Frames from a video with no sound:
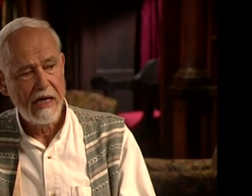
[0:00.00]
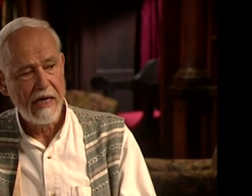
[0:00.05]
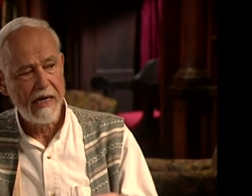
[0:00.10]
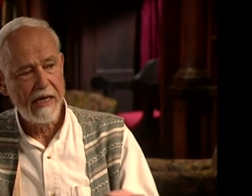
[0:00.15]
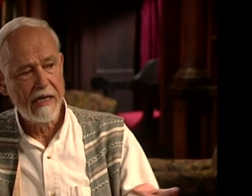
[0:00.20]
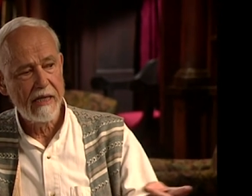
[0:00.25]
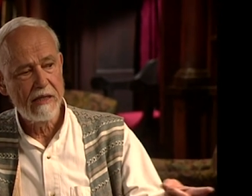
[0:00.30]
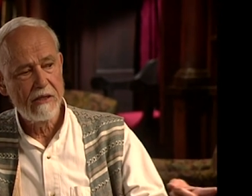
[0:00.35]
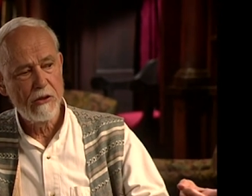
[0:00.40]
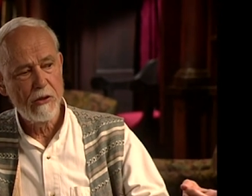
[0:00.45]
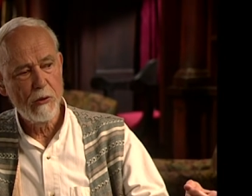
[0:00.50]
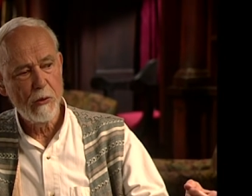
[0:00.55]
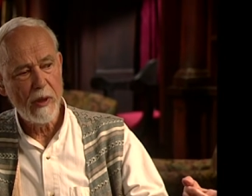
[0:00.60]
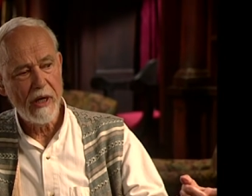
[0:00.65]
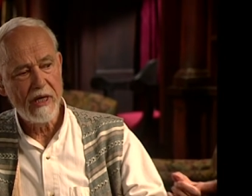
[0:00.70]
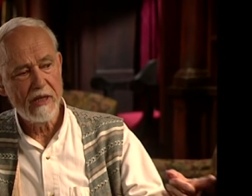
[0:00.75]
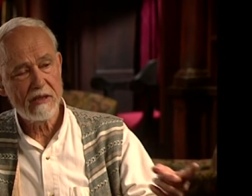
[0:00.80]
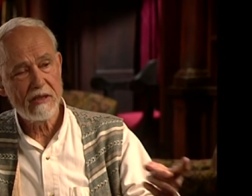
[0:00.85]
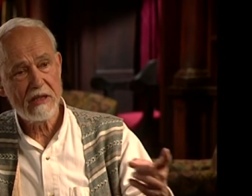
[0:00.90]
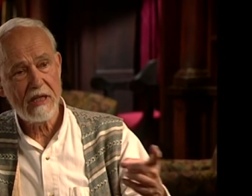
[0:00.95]
and
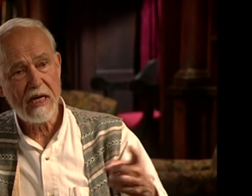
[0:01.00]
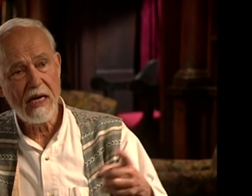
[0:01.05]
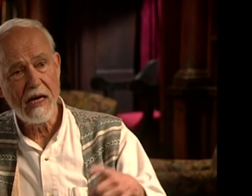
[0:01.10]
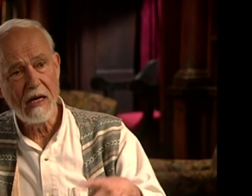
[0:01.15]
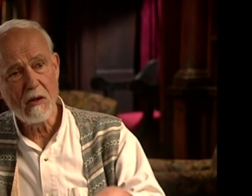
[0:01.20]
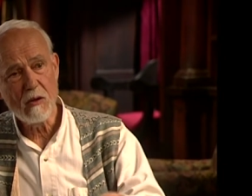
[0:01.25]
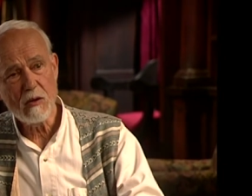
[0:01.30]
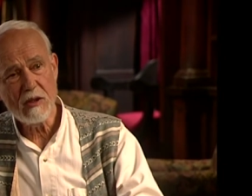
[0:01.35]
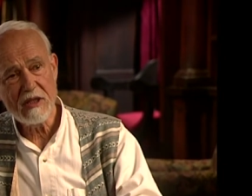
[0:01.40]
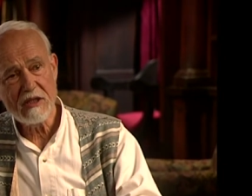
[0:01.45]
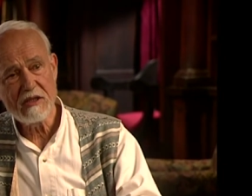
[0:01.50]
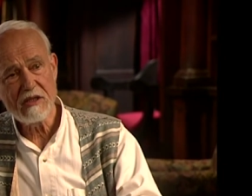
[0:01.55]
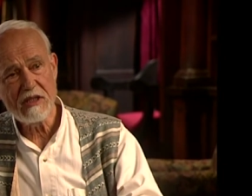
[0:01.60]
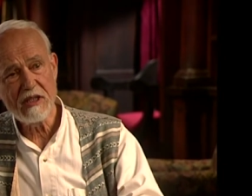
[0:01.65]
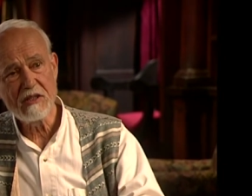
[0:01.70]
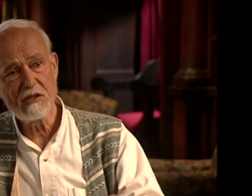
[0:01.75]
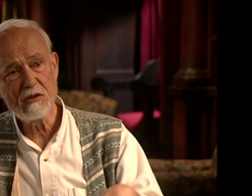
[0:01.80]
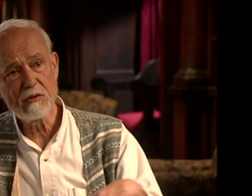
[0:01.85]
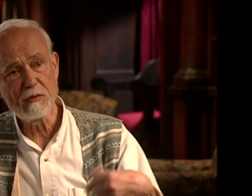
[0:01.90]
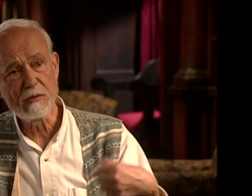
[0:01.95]
you ask, how
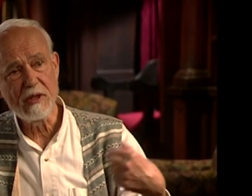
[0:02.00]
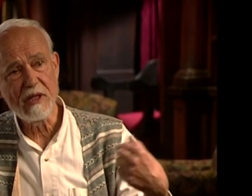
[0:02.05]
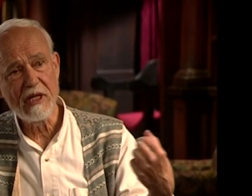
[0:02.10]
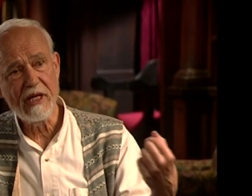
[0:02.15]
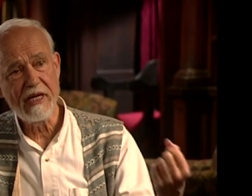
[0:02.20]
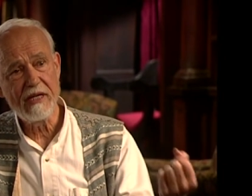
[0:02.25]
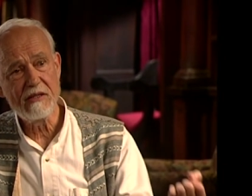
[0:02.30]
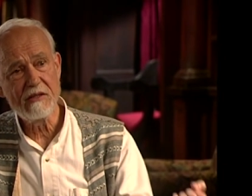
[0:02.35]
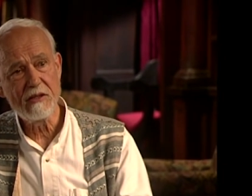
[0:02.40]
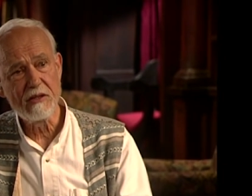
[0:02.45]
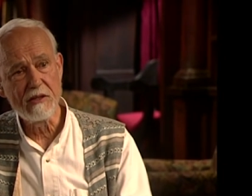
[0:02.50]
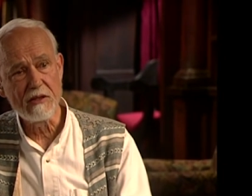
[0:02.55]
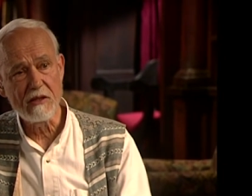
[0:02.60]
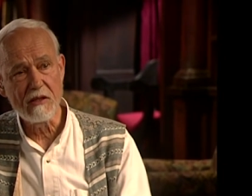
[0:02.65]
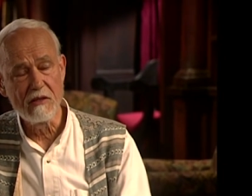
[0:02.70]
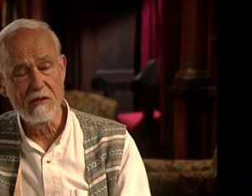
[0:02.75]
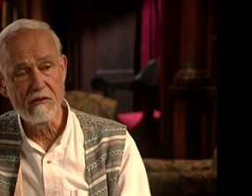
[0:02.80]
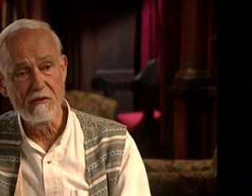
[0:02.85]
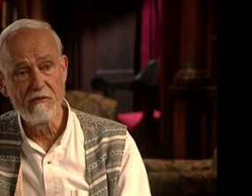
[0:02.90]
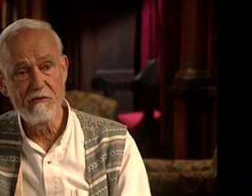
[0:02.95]
does this relate to
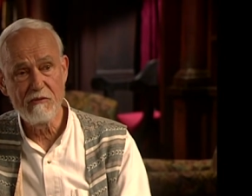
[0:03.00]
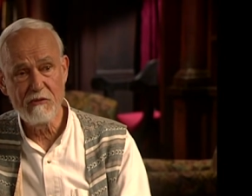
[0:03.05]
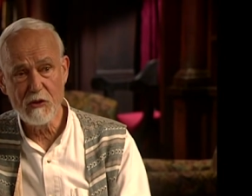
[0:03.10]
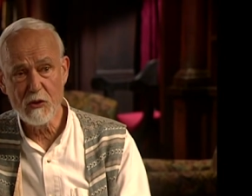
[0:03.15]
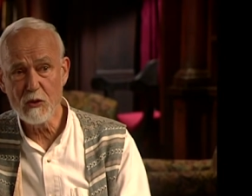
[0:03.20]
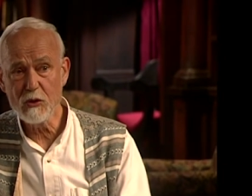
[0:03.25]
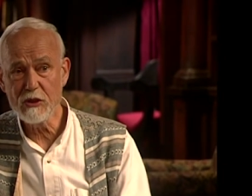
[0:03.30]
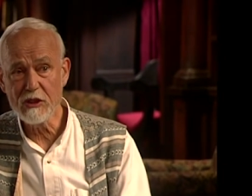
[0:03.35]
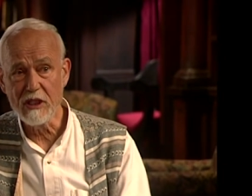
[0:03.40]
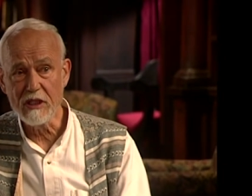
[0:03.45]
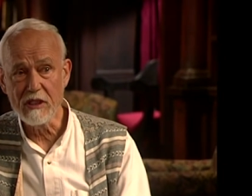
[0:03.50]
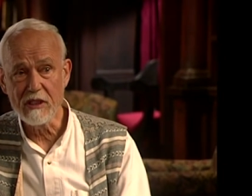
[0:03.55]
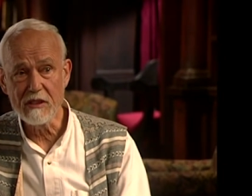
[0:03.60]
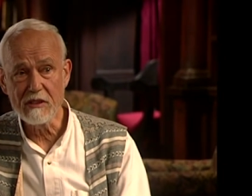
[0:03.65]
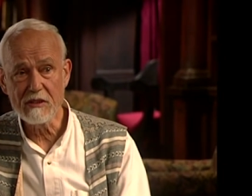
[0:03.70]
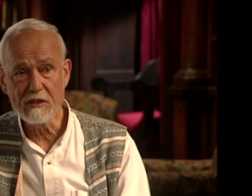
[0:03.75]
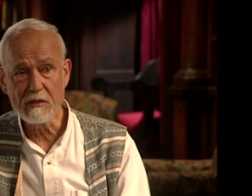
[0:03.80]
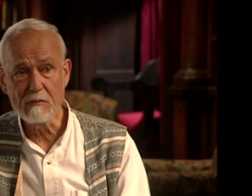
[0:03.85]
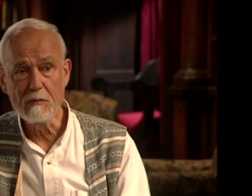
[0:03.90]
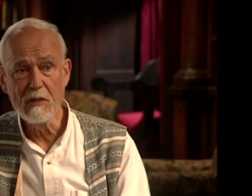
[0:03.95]

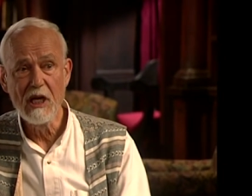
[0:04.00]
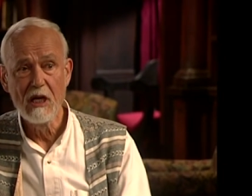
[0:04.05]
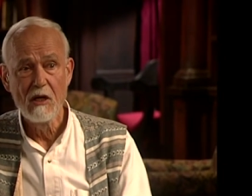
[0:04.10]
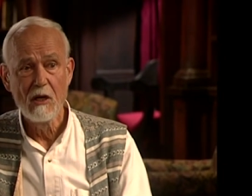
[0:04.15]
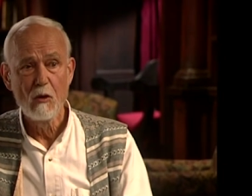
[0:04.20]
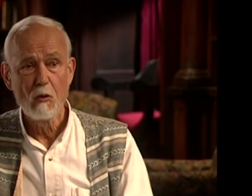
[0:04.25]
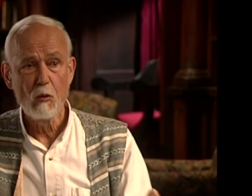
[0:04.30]
Confucianism?